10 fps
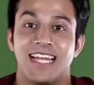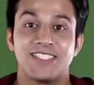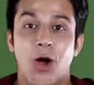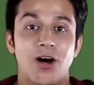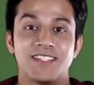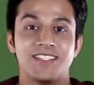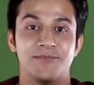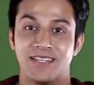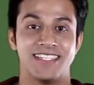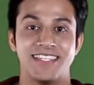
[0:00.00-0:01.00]
That's
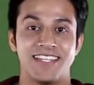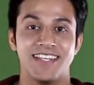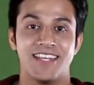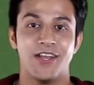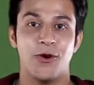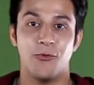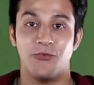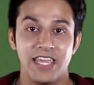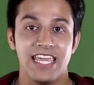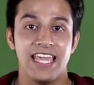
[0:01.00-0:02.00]
awesome, isn't it?
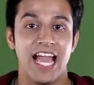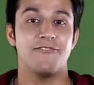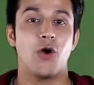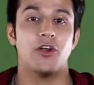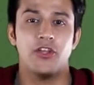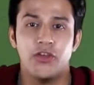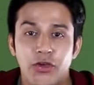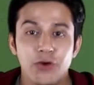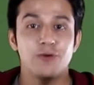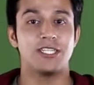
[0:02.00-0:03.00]
We have got
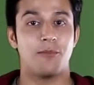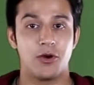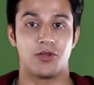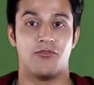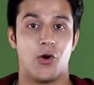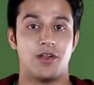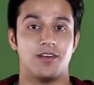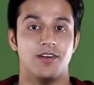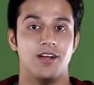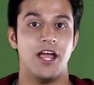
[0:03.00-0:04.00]
huge amount of
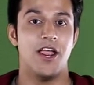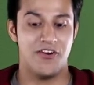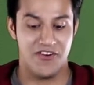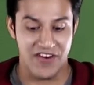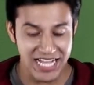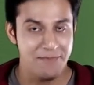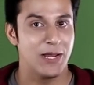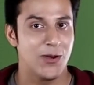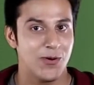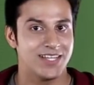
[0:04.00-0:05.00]
water right
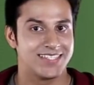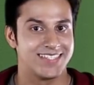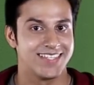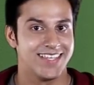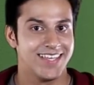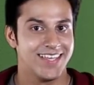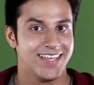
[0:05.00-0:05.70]
below us.